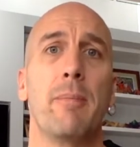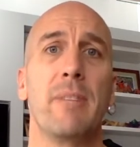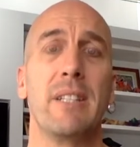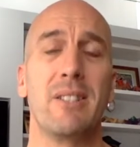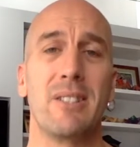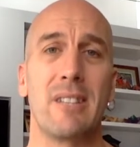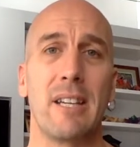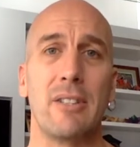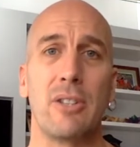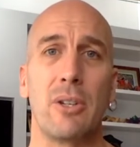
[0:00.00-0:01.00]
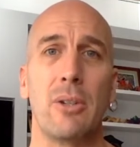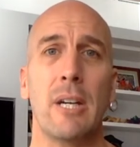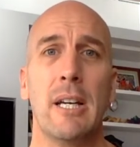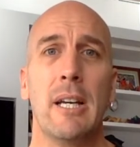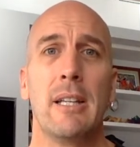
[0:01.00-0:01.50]
interstate. So
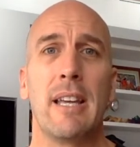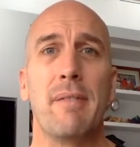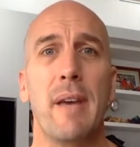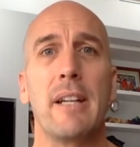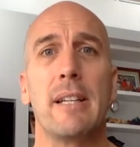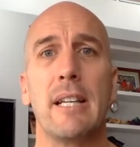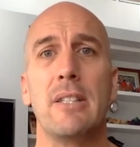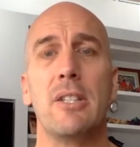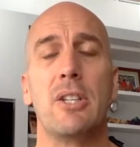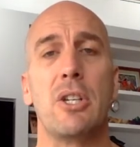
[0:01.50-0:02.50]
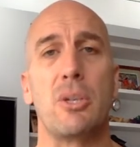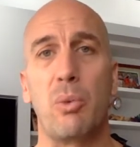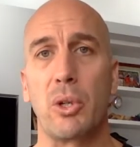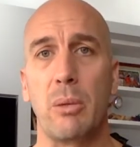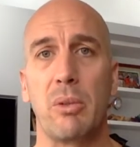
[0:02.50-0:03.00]
they found it easier to just
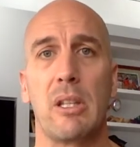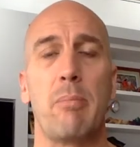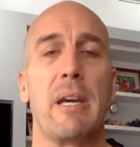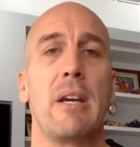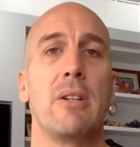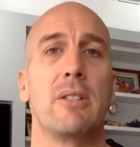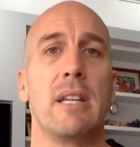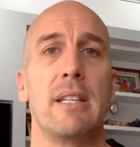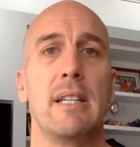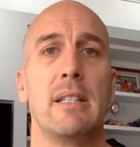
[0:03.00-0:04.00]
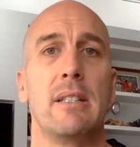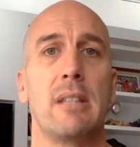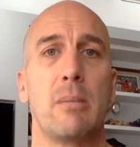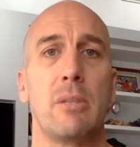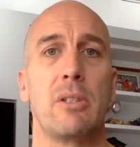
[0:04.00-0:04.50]
walk in with their parents. They needed
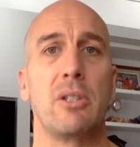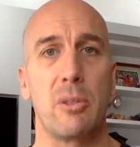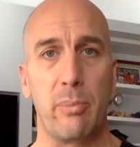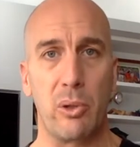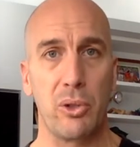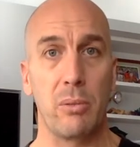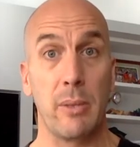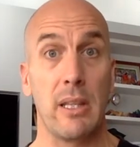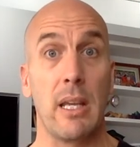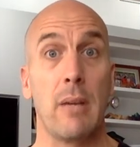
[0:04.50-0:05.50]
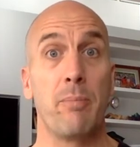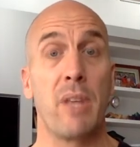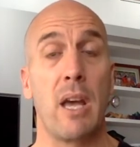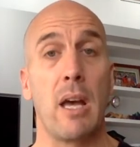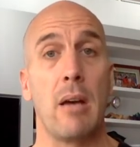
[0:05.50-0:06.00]
someone to support them in their
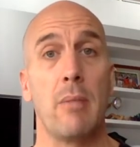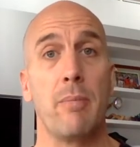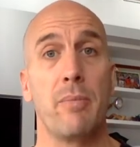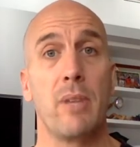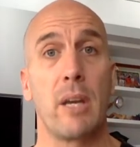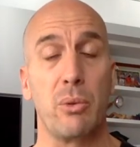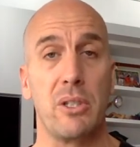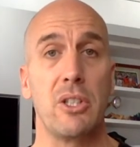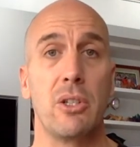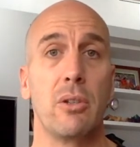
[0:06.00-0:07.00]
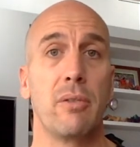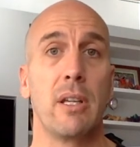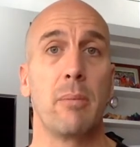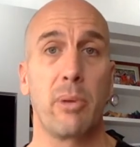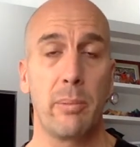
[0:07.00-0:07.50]
acquisition of
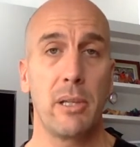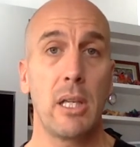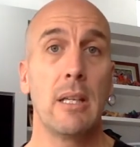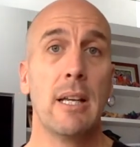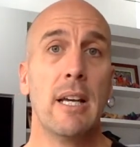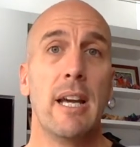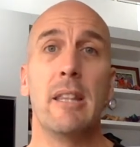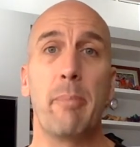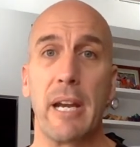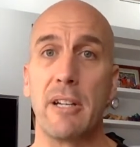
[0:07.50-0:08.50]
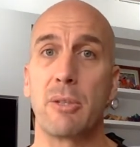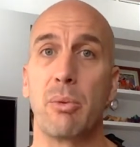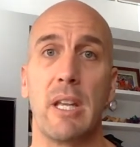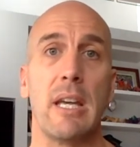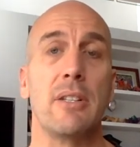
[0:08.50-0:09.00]
their property, and the parents were
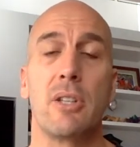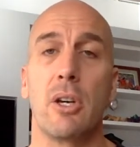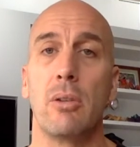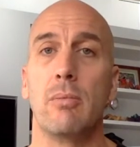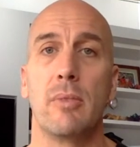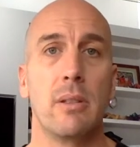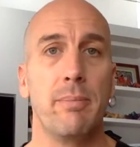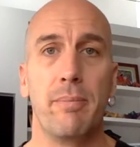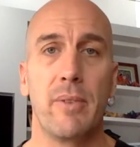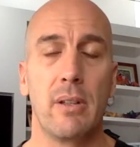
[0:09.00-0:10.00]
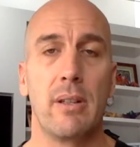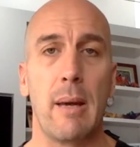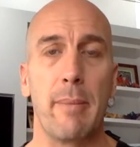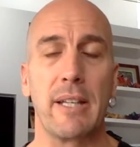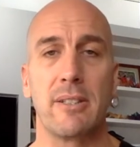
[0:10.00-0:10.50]
there. So that
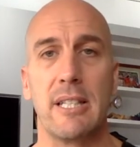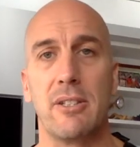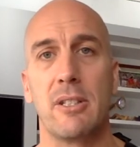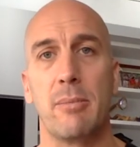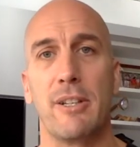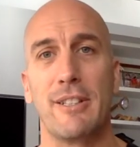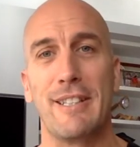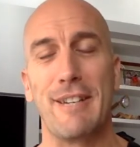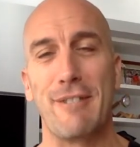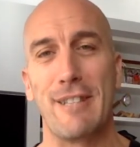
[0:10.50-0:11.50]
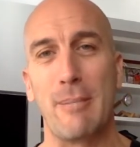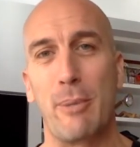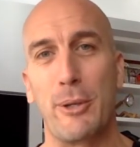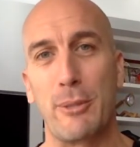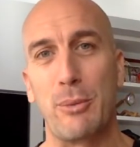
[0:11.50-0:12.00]
makes sense to me. I did everything
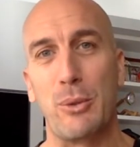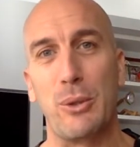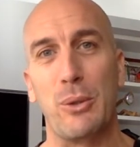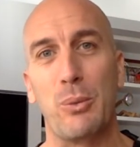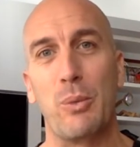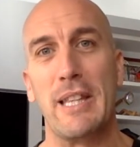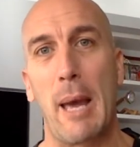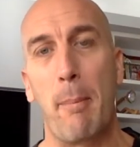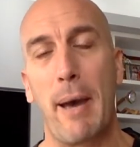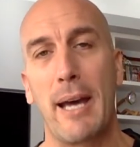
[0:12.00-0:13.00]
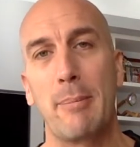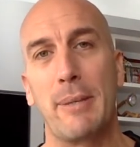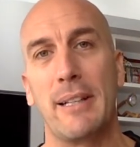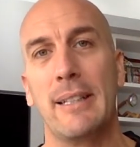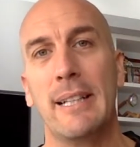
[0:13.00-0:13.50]
possible to win that back, but